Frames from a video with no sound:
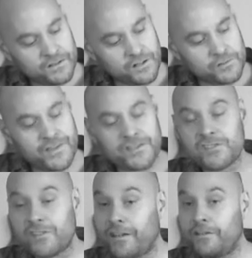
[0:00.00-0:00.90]
goes in the
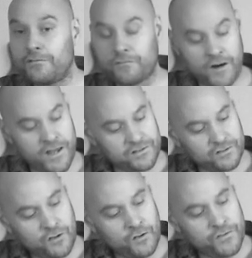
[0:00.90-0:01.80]
second fret
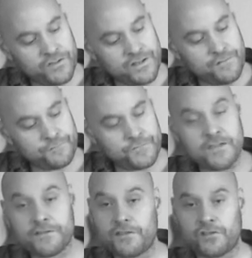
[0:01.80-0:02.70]
on the
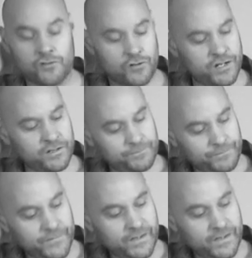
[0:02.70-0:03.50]
5th string.